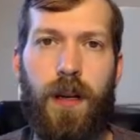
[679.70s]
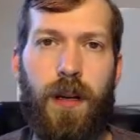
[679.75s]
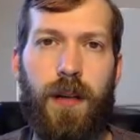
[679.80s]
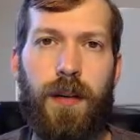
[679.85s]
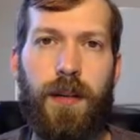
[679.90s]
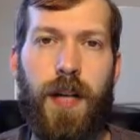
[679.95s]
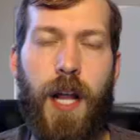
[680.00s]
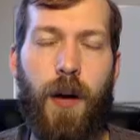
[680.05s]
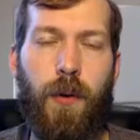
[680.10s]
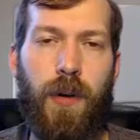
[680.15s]

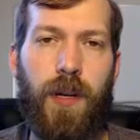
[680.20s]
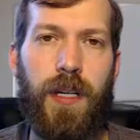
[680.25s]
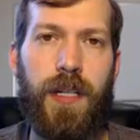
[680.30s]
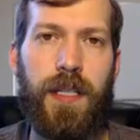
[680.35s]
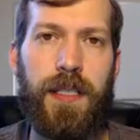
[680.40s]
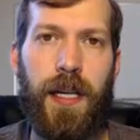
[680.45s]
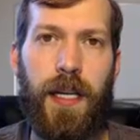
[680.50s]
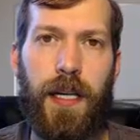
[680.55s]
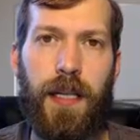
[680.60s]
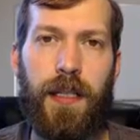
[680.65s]
Now we're going to
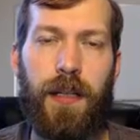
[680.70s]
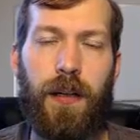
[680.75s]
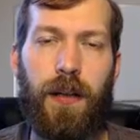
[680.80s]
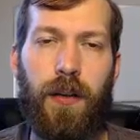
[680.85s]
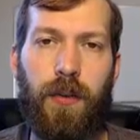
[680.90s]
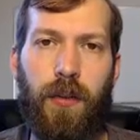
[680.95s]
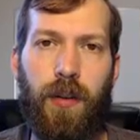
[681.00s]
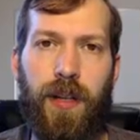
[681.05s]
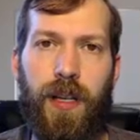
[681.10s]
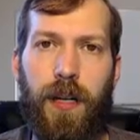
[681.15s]
take a
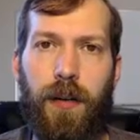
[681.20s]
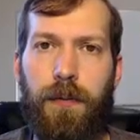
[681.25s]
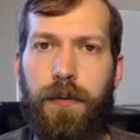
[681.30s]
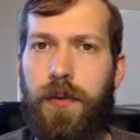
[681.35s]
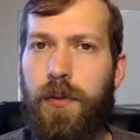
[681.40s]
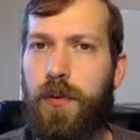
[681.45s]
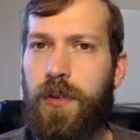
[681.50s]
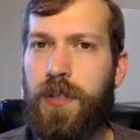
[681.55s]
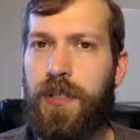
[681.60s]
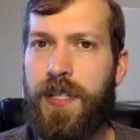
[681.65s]
look at a
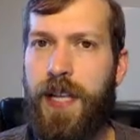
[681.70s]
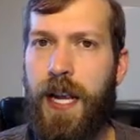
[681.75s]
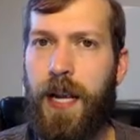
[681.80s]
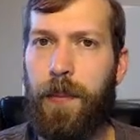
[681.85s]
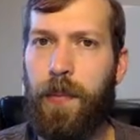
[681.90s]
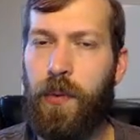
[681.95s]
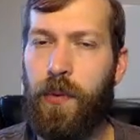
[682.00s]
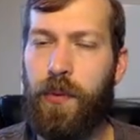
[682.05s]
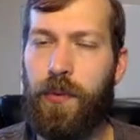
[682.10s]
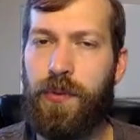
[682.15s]
few
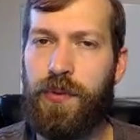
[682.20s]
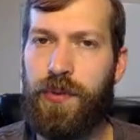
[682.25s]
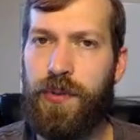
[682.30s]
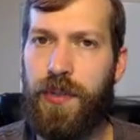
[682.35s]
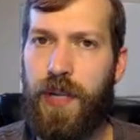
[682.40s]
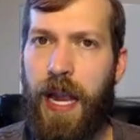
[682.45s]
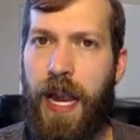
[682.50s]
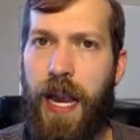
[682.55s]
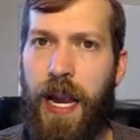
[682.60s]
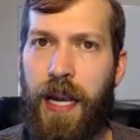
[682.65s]
examples
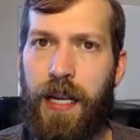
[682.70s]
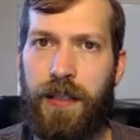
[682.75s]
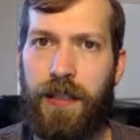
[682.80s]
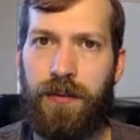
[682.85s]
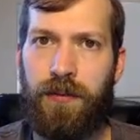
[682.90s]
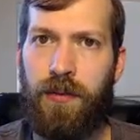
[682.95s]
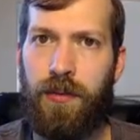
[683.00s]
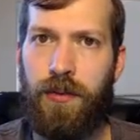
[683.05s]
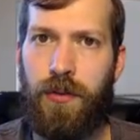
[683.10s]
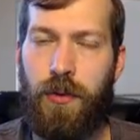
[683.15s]
and
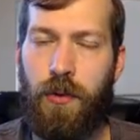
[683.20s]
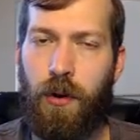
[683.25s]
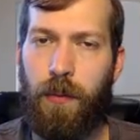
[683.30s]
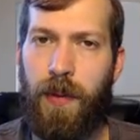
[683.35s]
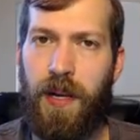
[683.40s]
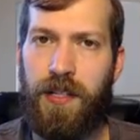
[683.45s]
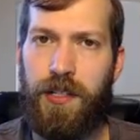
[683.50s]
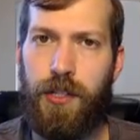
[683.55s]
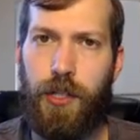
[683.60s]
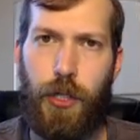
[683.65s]
do our
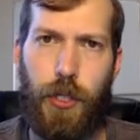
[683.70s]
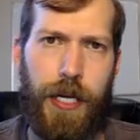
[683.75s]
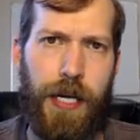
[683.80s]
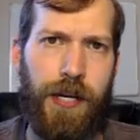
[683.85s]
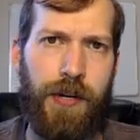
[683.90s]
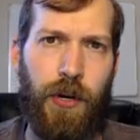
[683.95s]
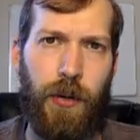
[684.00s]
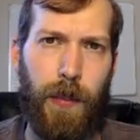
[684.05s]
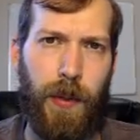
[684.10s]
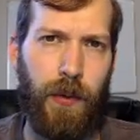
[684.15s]
best to
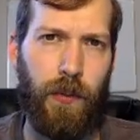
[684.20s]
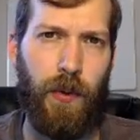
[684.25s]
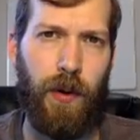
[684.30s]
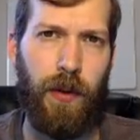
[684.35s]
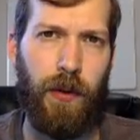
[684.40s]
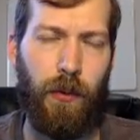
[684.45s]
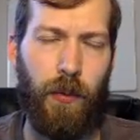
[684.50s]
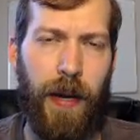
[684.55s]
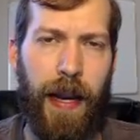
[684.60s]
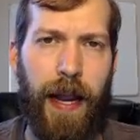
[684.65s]
determine whether
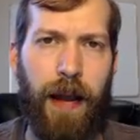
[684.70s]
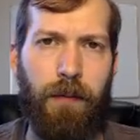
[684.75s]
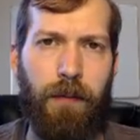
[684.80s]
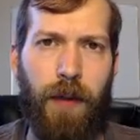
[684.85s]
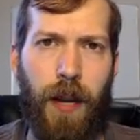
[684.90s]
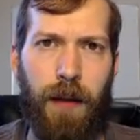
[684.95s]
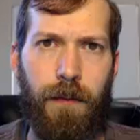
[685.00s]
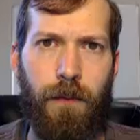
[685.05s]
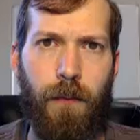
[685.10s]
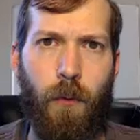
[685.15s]
we have
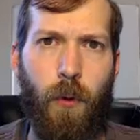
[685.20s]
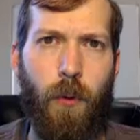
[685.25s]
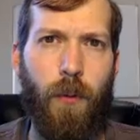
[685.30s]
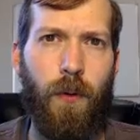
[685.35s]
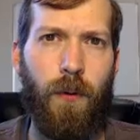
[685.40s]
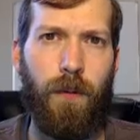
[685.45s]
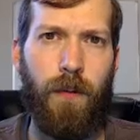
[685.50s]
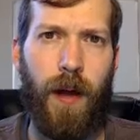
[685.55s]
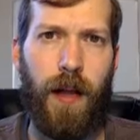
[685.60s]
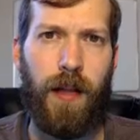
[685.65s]
a formal
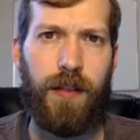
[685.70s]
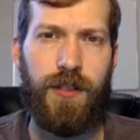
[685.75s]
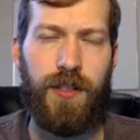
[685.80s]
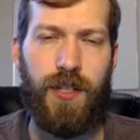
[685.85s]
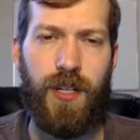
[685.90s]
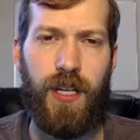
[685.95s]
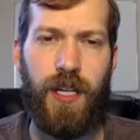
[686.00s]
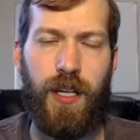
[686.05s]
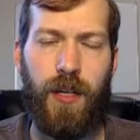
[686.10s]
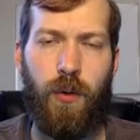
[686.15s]

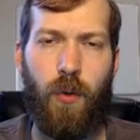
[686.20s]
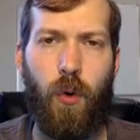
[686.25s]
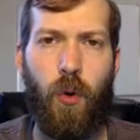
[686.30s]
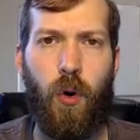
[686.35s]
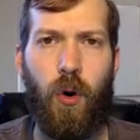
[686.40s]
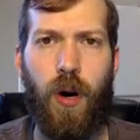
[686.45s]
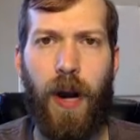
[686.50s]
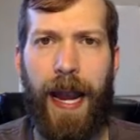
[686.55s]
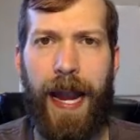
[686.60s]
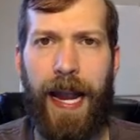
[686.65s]
fallacy
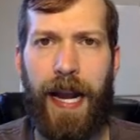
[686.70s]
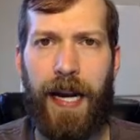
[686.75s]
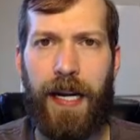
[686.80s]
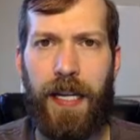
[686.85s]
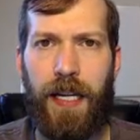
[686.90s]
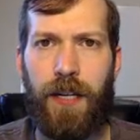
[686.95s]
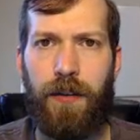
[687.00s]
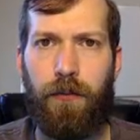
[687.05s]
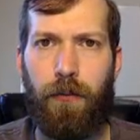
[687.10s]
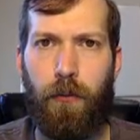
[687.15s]
or an
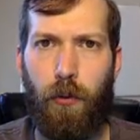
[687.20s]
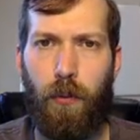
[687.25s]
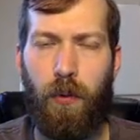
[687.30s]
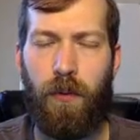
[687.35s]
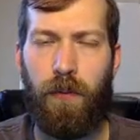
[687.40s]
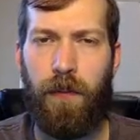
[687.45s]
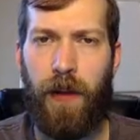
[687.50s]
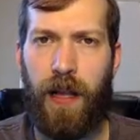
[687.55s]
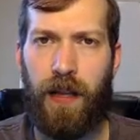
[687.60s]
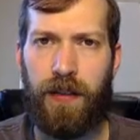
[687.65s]
informal
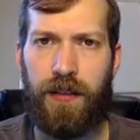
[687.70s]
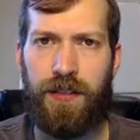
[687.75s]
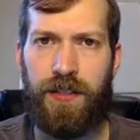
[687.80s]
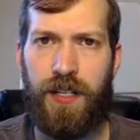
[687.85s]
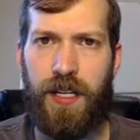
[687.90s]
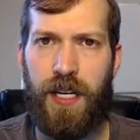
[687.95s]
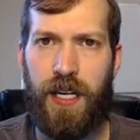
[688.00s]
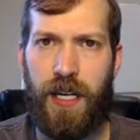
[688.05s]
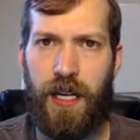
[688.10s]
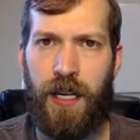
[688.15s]

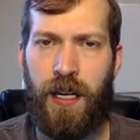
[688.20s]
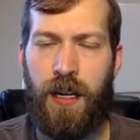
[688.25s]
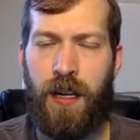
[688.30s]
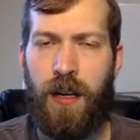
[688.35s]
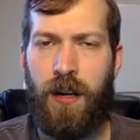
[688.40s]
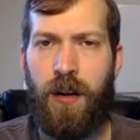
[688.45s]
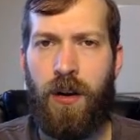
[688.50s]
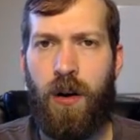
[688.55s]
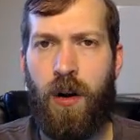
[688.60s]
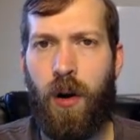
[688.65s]
fallacy
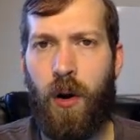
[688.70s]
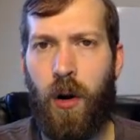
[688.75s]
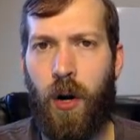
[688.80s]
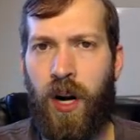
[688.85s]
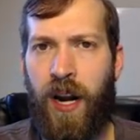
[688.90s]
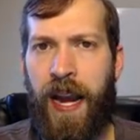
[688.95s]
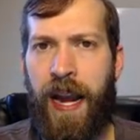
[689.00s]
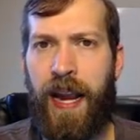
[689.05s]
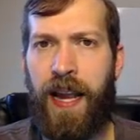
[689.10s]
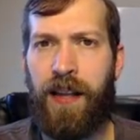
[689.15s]
on our
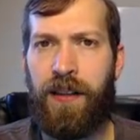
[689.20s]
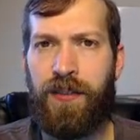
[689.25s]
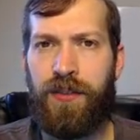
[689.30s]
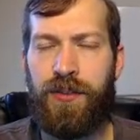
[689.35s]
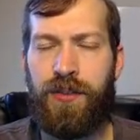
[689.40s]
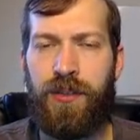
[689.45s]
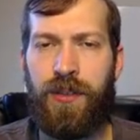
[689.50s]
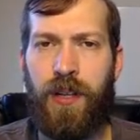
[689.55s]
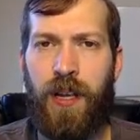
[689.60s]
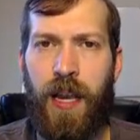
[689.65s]

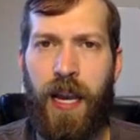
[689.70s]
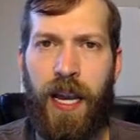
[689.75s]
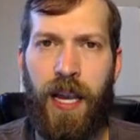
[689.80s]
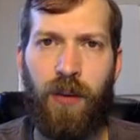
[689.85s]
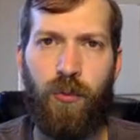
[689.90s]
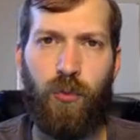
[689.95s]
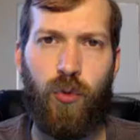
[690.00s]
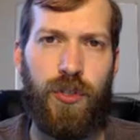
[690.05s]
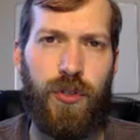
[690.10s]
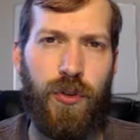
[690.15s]
hands. And
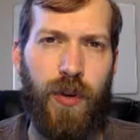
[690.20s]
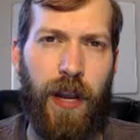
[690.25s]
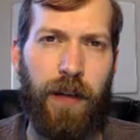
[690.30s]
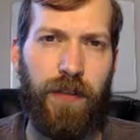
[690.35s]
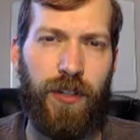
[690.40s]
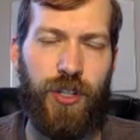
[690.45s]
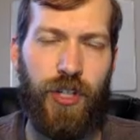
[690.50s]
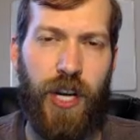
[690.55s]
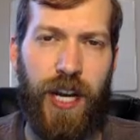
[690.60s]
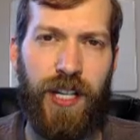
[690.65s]
once you have a
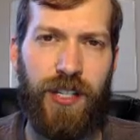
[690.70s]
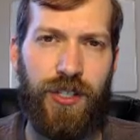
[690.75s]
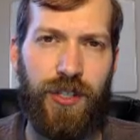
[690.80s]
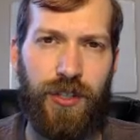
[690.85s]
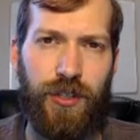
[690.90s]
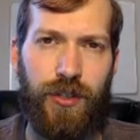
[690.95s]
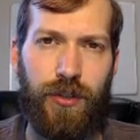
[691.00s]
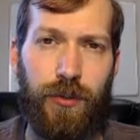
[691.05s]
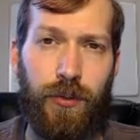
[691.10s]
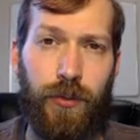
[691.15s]
chance
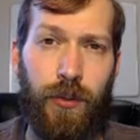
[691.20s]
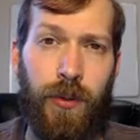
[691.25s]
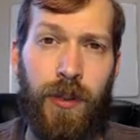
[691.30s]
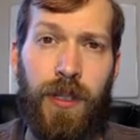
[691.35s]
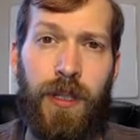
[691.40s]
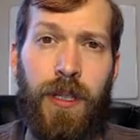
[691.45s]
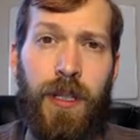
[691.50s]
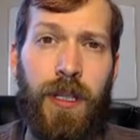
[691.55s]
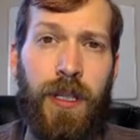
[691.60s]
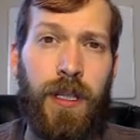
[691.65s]
to
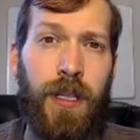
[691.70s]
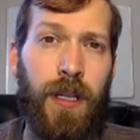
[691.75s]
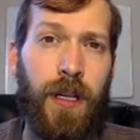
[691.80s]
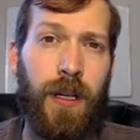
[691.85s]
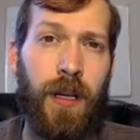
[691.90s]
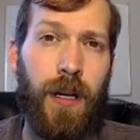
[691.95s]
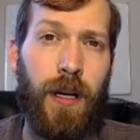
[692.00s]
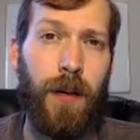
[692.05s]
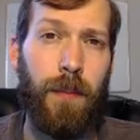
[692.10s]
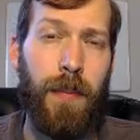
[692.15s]

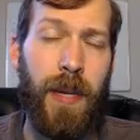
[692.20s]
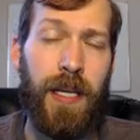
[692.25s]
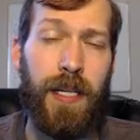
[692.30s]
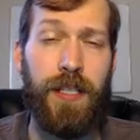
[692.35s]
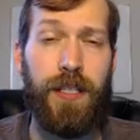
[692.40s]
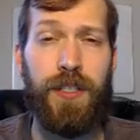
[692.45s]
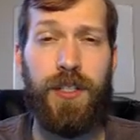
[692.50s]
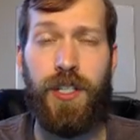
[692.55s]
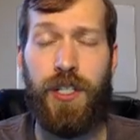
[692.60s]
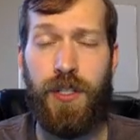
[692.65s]
make a
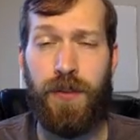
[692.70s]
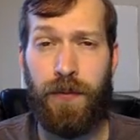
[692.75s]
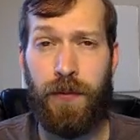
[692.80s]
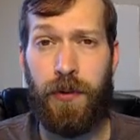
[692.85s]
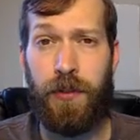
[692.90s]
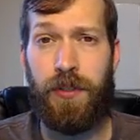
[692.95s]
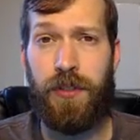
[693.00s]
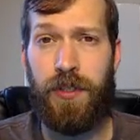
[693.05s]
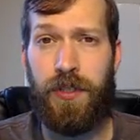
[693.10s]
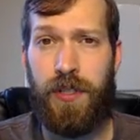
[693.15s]
decision for
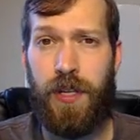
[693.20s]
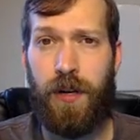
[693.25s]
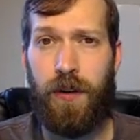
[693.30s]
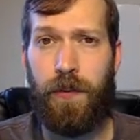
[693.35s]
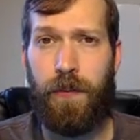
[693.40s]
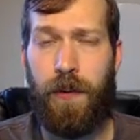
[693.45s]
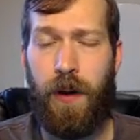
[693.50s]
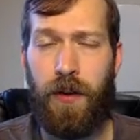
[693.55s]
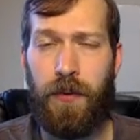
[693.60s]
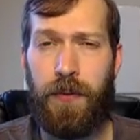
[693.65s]

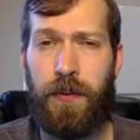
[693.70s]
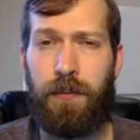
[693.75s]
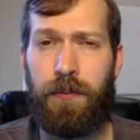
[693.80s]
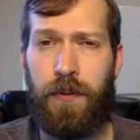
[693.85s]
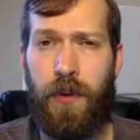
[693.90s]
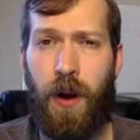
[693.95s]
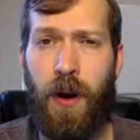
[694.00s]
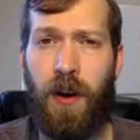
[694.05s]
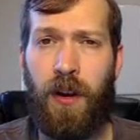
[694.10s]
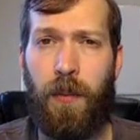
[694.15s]
yourself, I'll
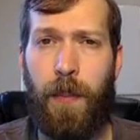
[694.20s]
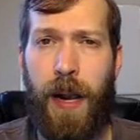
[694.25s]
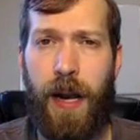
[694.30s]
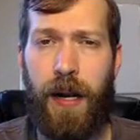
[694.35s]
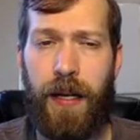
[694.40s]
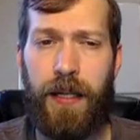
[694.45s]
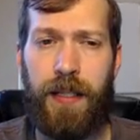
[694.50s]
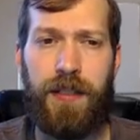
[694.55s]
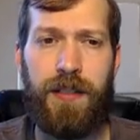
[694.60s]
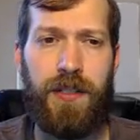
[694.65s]
talk about
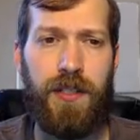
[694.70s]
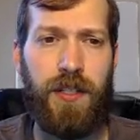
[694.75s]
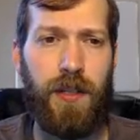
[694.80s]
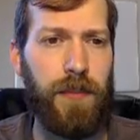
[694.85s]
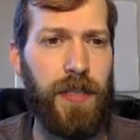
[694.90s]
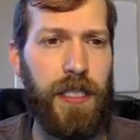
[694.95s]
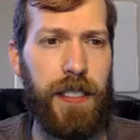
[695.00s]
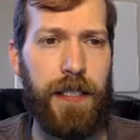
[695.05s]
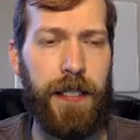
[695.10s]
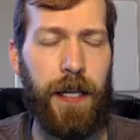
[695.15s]
it in some
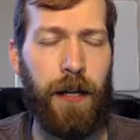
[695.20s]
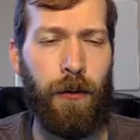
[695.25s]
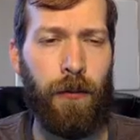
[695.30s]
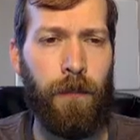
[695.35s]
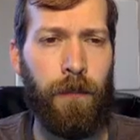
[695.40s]
detail.